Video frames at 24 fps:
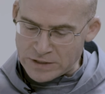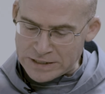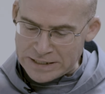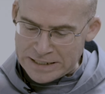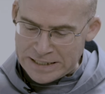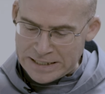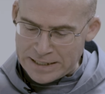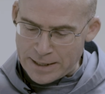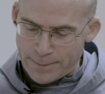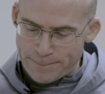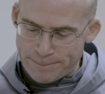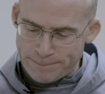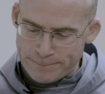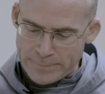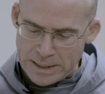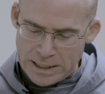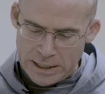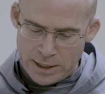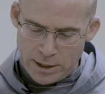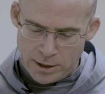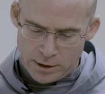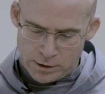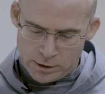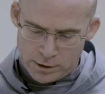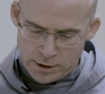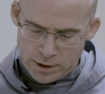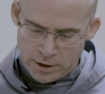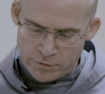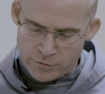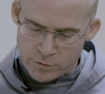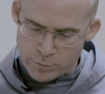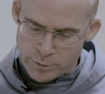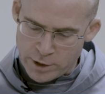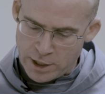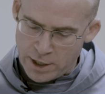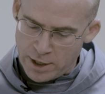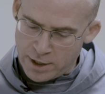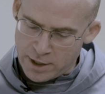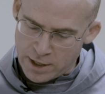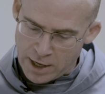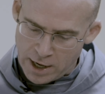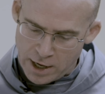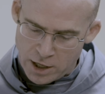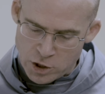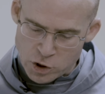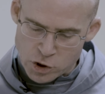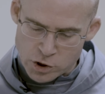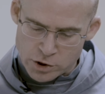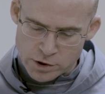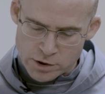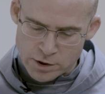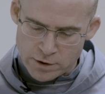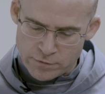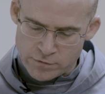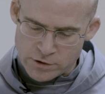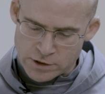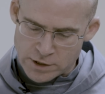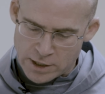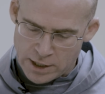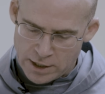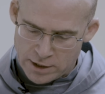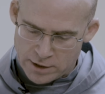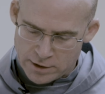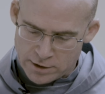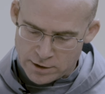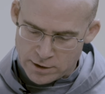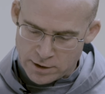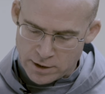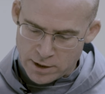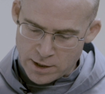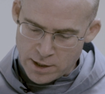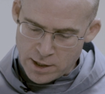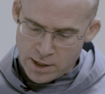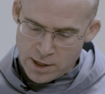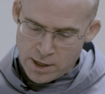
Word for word: flee immediately from the occasions of sin